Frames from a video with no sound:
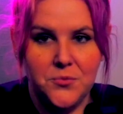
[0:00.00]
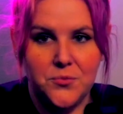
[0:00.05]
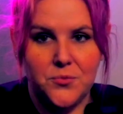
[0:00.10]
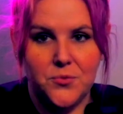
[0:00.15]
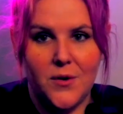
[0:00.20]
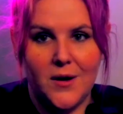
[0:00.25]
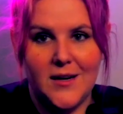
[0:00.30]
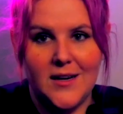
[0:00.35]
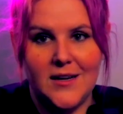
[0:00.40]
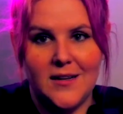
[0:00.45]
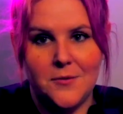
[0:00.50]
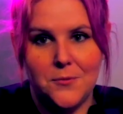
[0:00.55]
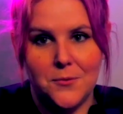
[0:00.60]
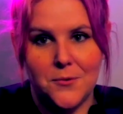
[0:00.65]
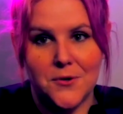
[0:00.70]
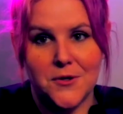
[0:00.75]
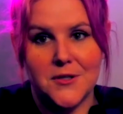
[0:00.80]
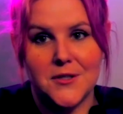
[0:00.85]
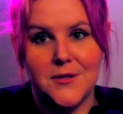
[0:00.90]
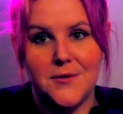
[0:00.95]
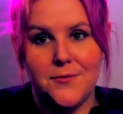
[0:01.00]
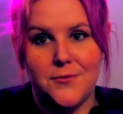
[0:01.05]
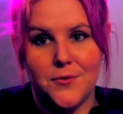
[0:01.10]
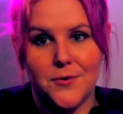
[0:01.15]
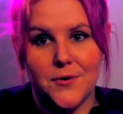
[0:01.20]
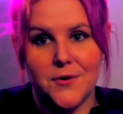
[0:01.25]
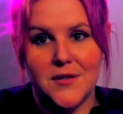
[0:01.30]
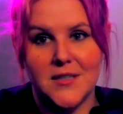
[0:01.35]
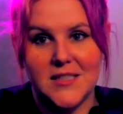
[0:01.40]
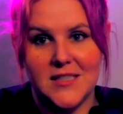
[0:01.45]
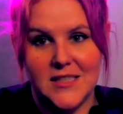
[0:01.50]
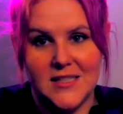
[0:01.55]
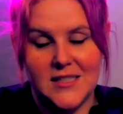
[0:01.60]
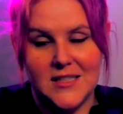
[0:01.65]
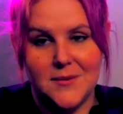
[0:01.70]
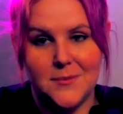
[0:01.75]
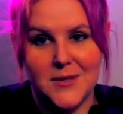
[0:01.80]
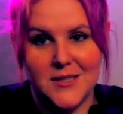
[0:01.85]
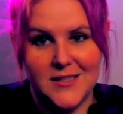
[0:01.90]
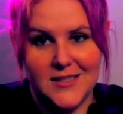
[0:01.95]
when it works for the
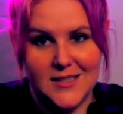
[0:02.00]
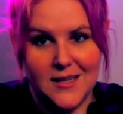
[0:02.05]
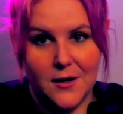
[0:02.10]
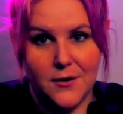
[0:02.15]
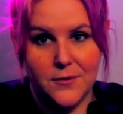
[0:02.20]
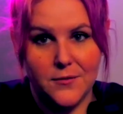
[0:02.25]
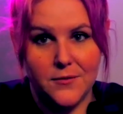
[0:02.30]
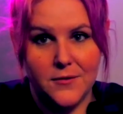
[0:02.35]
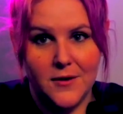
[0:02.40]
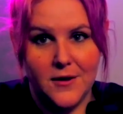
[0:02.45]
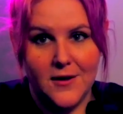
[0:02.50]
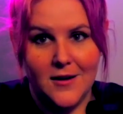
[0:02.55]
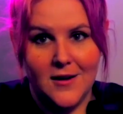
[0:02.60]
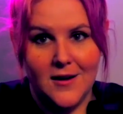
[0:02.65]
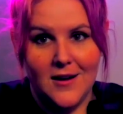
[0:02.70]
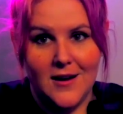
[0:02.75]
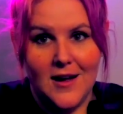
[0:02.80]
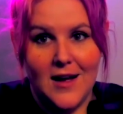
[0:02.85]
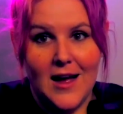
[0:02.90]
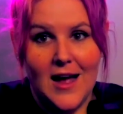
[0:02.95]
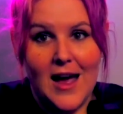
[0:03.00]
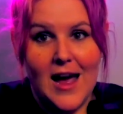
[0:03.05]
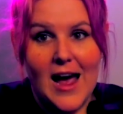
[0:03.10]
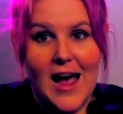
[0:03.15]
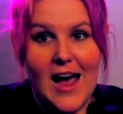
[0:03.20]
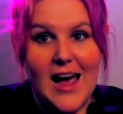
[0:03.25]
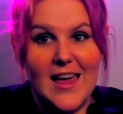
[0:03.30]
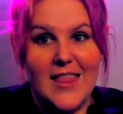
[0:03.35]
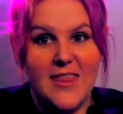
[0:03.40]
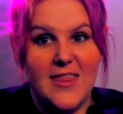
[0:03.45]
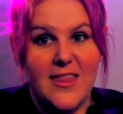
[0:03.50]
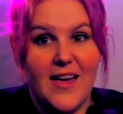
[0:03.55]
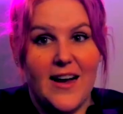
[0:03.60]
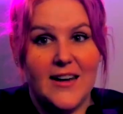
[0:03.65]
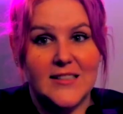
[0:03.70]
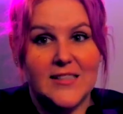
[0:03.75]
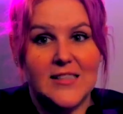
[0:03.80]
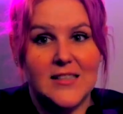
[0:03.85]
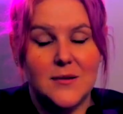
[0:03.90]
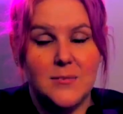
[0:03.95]
system itself. And
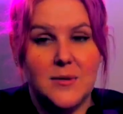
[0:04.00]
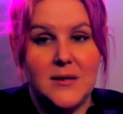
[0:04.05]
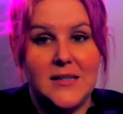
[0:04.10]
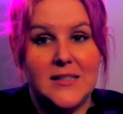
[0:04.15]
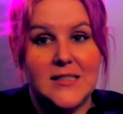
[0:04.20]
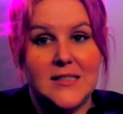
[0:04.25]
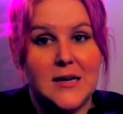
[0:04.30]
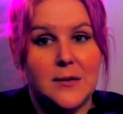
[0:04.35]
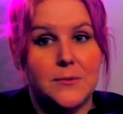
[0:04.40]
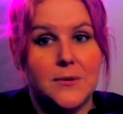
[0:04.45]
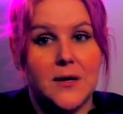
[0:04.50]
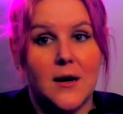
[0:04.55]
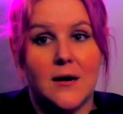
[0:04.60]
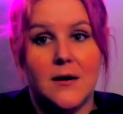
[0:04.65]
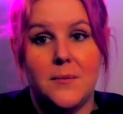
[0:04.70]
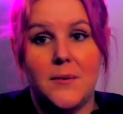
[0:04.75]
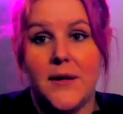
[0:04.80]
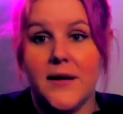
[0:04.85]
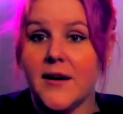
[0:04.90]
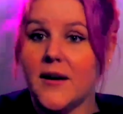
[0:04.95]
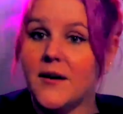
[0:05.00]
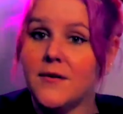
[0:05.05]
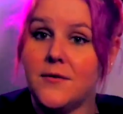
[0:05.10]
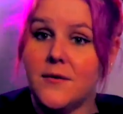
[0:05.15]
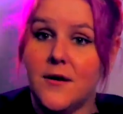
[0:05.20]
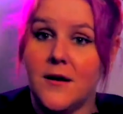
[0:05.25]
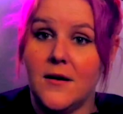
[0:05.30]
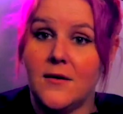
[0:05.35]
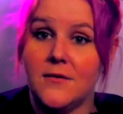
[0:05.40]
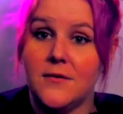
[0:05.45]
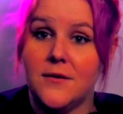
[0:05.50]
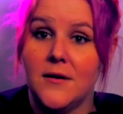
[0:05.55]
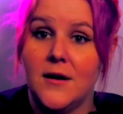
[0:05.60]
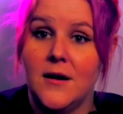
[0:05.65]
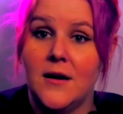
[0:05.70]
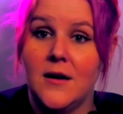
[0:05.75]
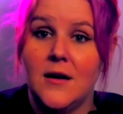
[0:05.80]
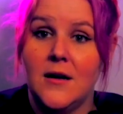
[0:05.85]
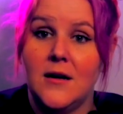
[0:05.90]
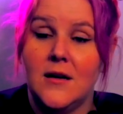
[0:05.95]
that's the piece that we got to be careful of.
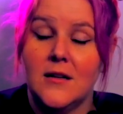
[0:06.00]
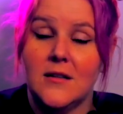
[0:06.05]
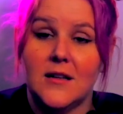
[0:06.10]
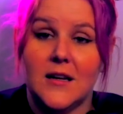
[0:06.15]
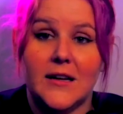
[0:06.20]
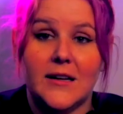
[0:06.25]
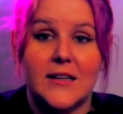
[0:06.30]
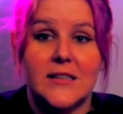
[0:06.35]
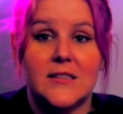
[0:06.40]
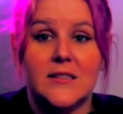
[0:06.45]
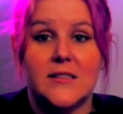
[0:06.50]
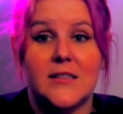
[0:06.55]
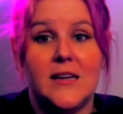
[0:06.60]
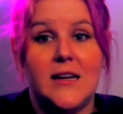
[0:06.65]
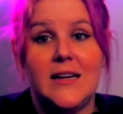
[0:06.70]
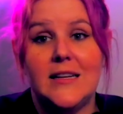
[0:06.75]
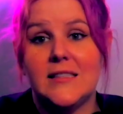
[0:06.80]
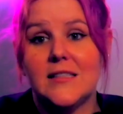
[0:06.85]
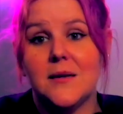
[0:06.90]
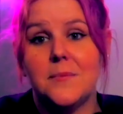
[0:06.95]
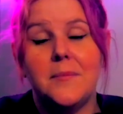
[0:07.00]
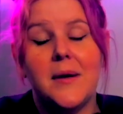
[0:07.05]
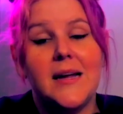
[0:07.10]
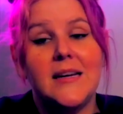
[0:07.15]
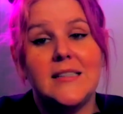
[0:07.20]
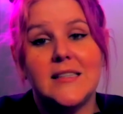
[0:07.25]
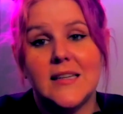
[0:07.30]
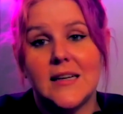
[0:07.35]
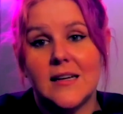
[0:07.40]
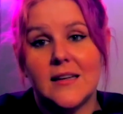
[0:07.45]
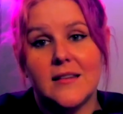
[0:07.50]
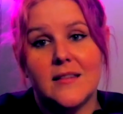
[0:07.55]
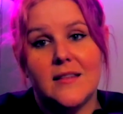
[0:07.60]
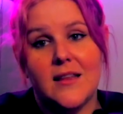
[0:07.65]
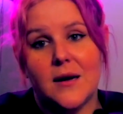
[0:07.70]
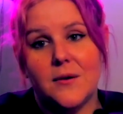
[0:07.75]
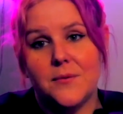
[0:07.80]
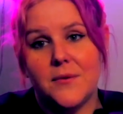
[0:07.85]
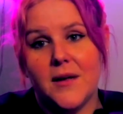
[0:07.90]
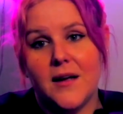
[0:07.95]
It's amazing
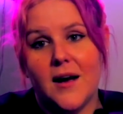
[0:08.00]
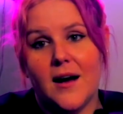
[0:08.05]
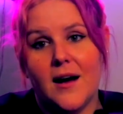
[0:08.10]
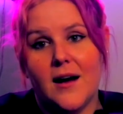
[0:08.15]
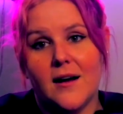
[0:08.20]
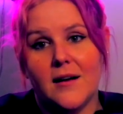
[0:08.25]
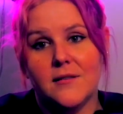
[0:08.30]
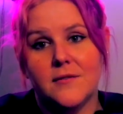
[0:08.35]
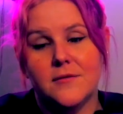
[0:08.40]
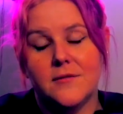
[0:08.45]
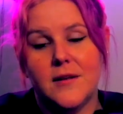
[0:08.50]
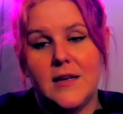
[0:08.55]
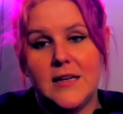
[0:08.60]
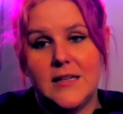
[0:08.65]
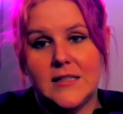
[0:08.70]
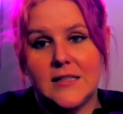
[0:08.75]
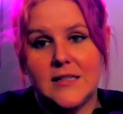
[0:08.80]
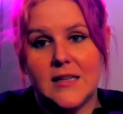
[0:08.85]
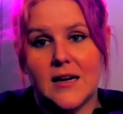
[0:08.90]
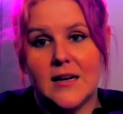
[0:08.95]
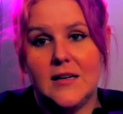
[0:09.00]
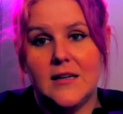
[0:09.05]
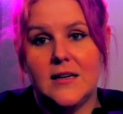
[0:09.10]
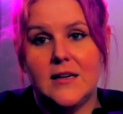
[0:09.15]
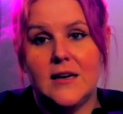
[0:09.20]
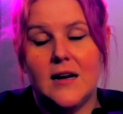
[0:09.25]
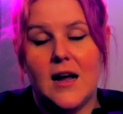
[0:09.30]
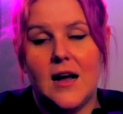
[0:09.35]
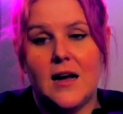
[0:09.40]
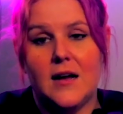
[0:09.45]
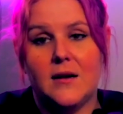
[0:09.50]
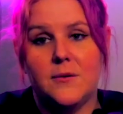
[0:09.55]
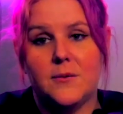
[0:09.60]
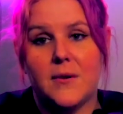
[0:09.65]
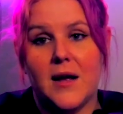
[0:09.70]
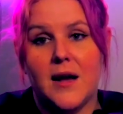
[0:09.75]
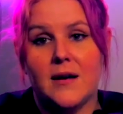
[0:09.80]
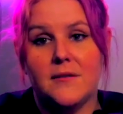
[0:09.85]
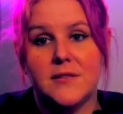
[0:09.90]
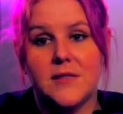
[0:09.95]
that we have Insight and we
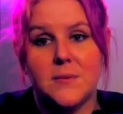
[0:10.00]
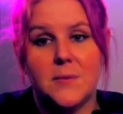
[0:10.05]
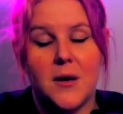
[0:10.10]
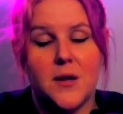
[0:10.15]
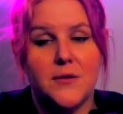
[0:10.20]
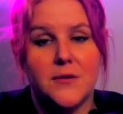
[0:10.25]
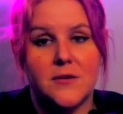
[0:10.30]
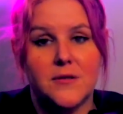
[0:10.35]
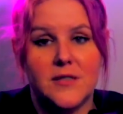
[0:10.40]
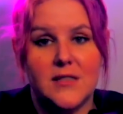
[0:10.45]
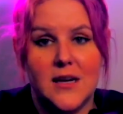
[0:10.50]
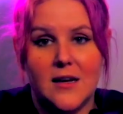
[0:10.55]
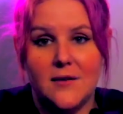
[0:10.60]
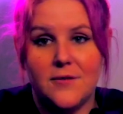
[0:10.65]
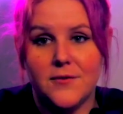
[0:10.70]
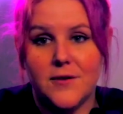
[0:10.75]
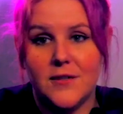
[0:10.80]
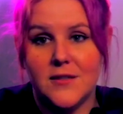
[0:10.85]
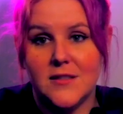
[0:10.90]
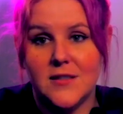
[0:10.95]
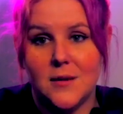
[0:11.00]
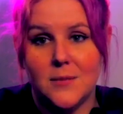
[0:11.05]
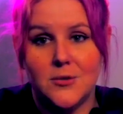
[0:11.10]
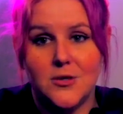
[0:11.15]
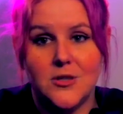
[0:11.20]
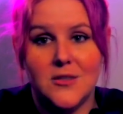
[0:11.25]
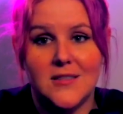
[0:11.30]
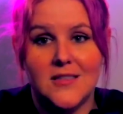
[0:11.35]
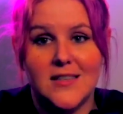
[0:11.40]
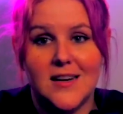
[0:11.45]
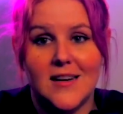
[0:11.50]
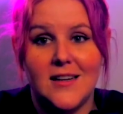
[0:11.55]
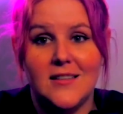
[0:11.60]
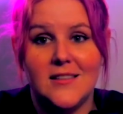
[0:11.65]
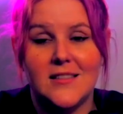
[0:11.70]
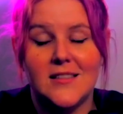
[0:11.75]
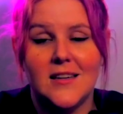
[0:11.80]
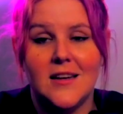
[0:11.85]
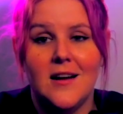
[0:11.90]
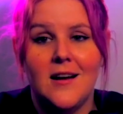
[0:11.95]
have some other safe consumption
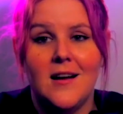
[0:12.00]
sites.